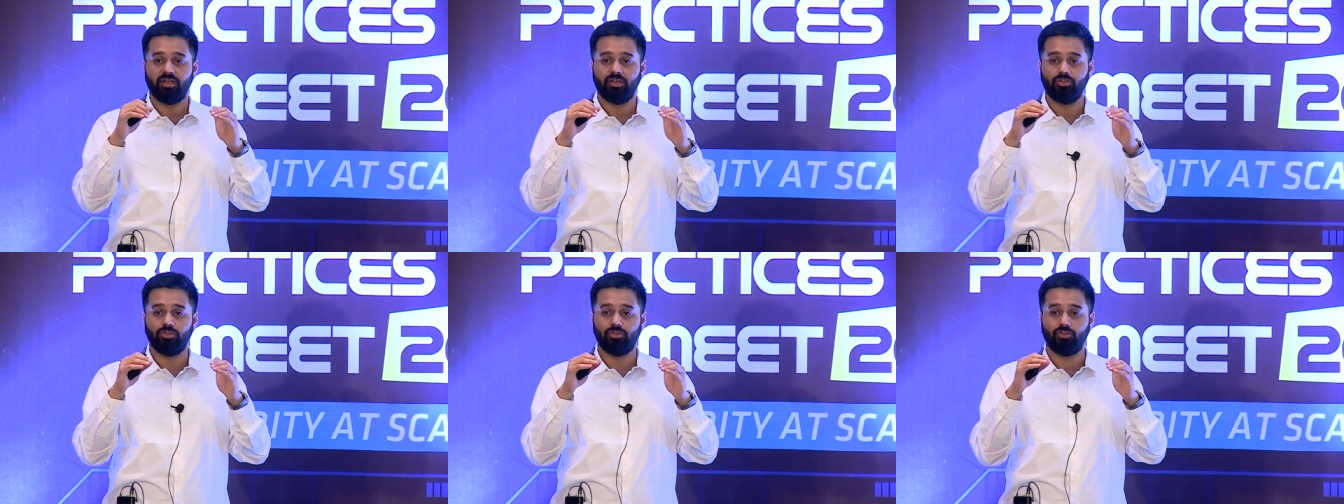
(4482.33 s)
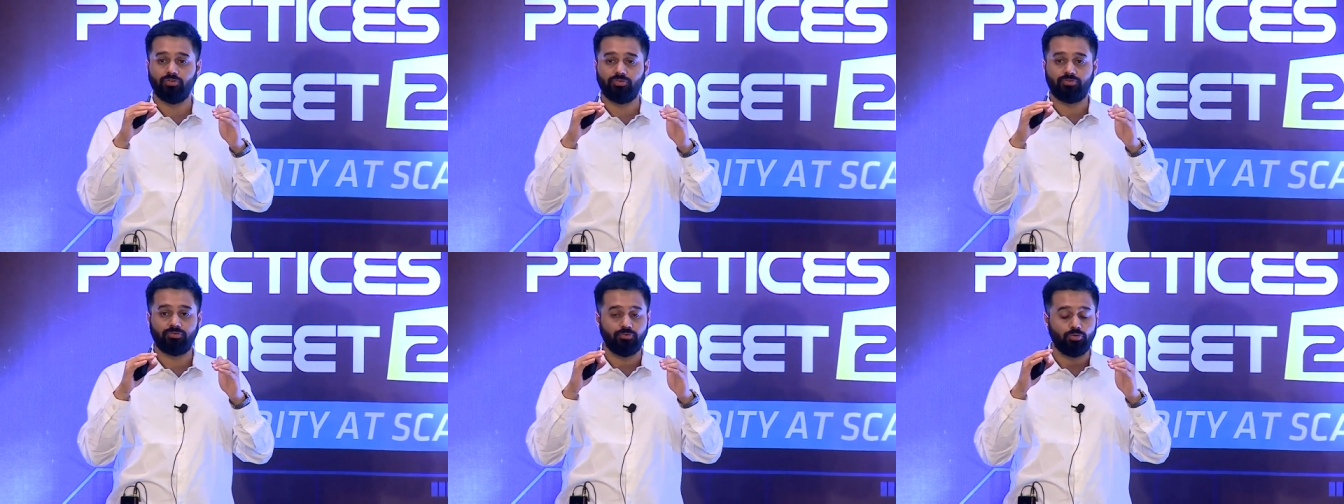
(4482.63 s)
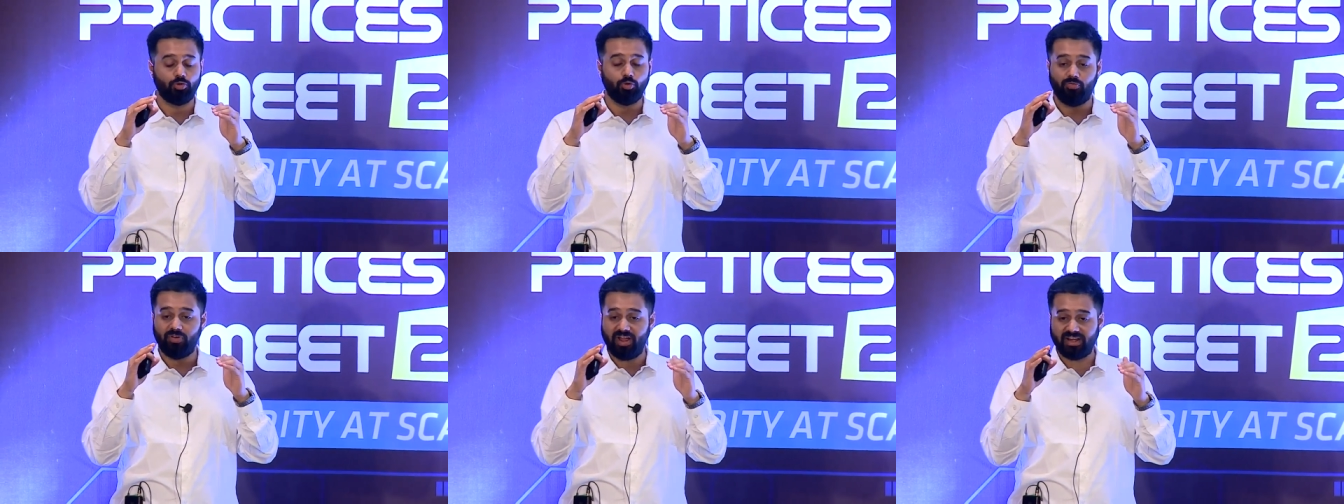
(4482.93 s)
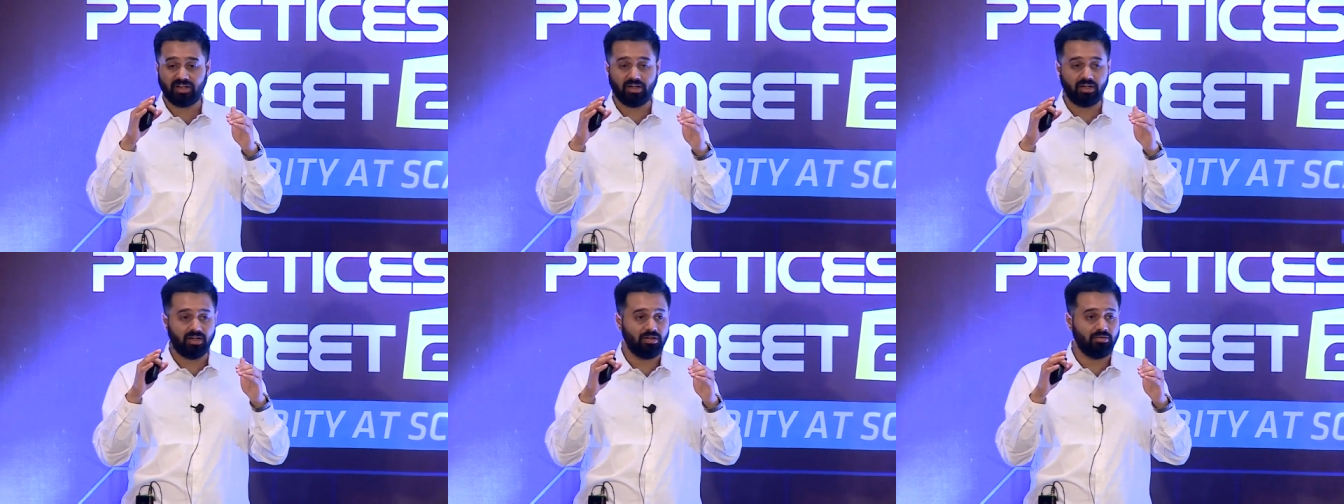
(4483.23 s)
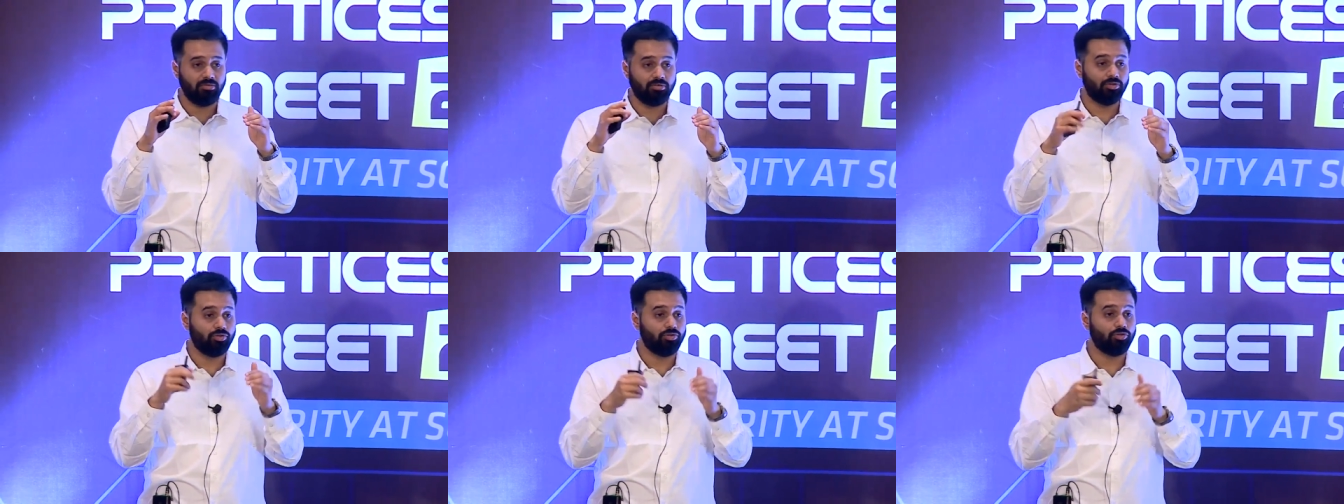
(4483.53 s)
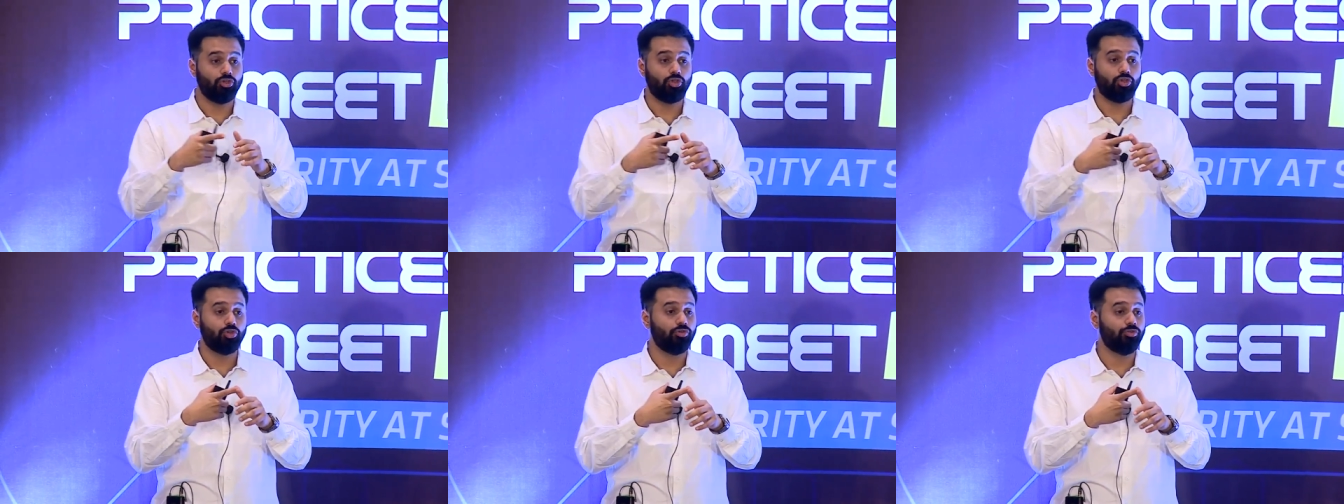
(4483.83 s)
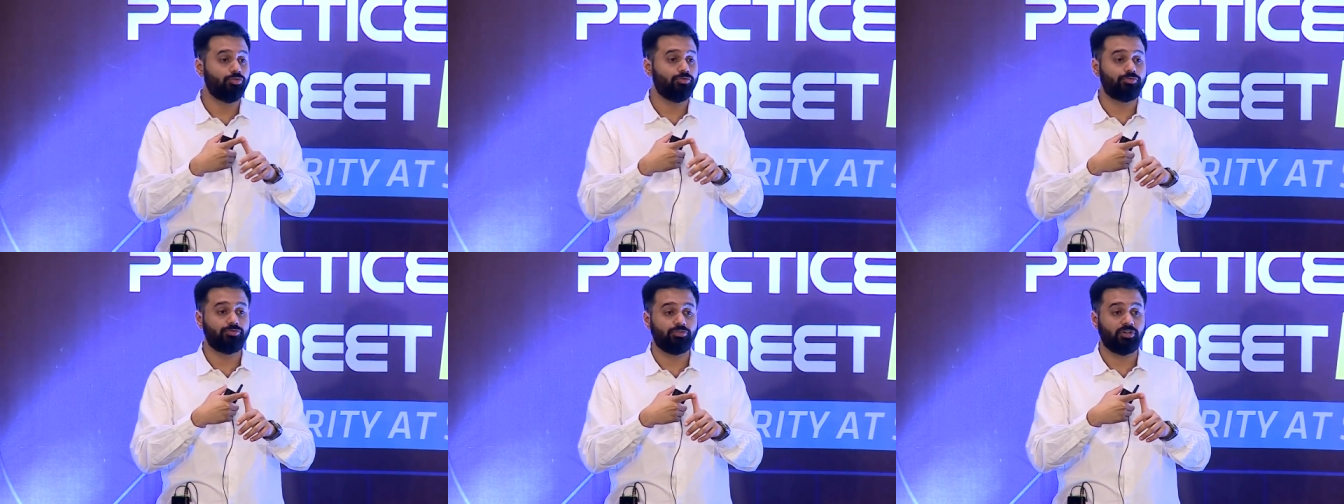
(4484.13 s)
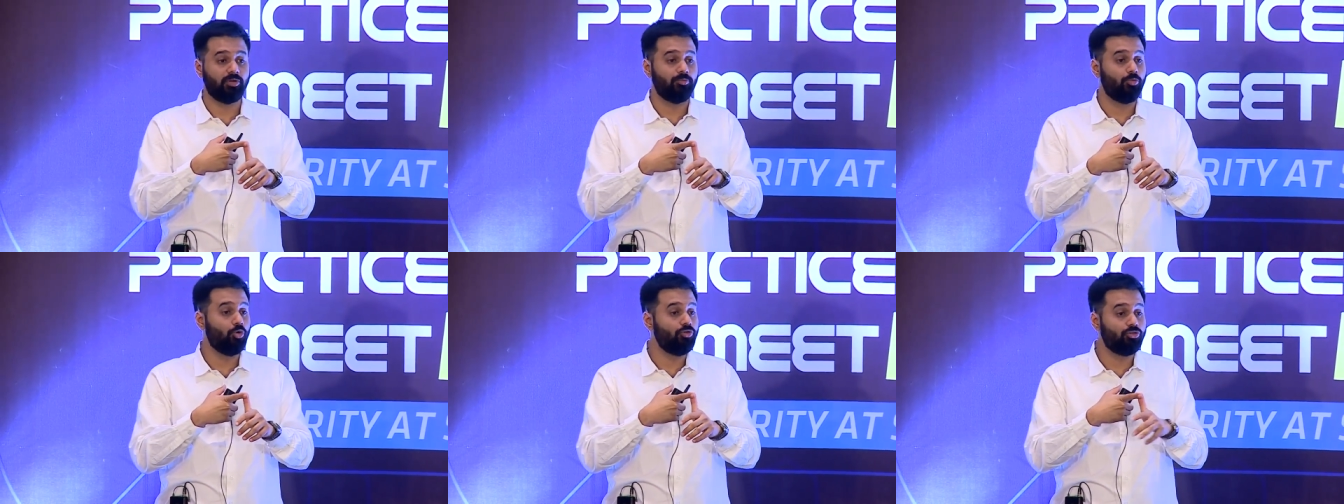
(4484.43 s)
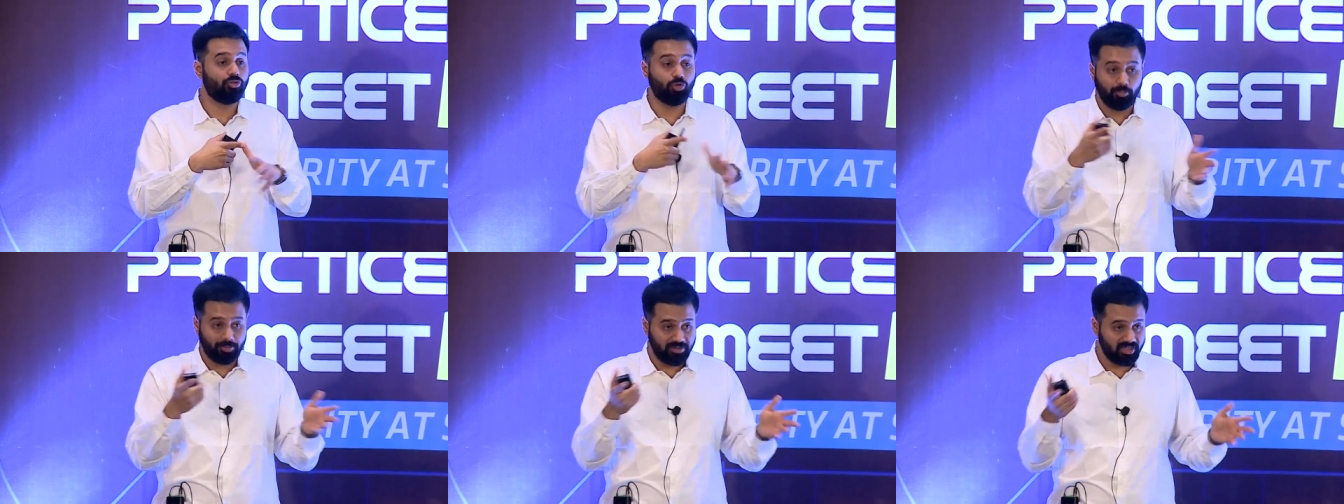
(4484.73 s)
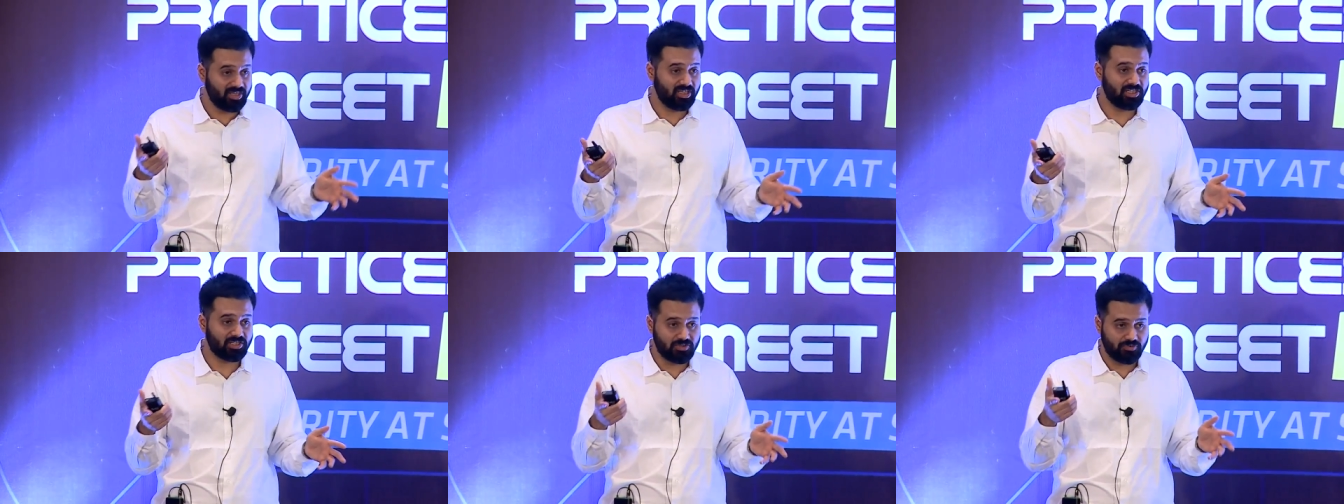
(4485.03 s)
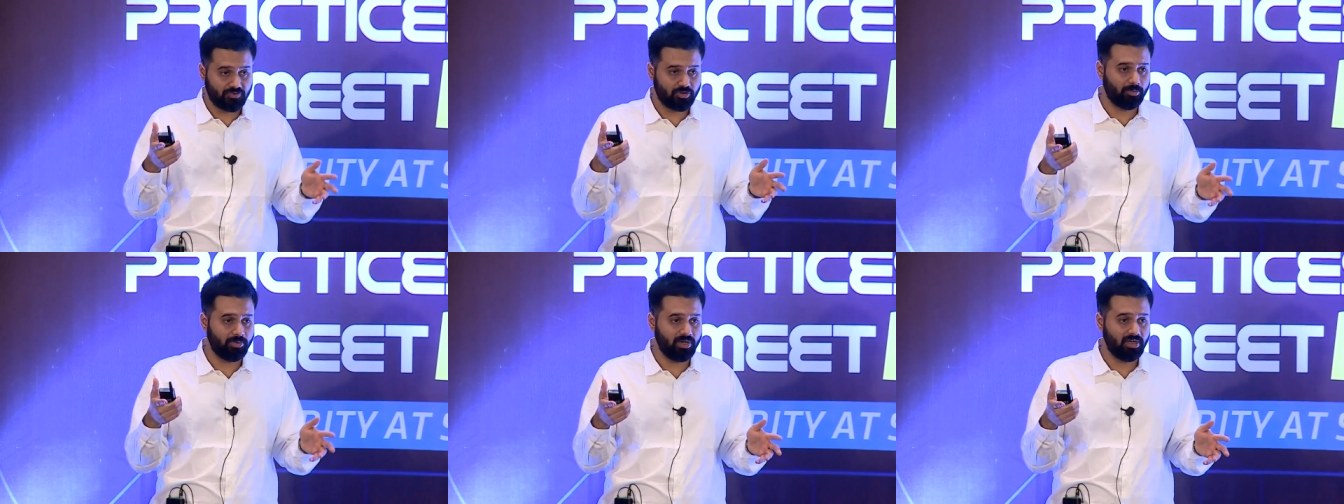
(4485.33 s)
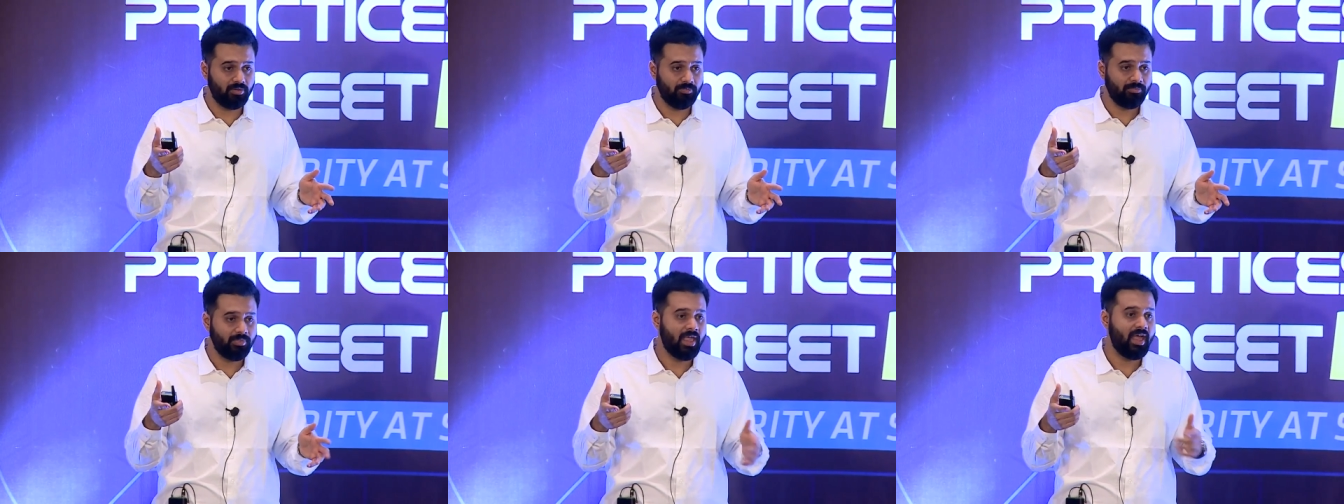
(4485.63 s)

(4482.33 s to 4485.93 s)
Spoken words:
You vetted it, you've removed duplicates from it,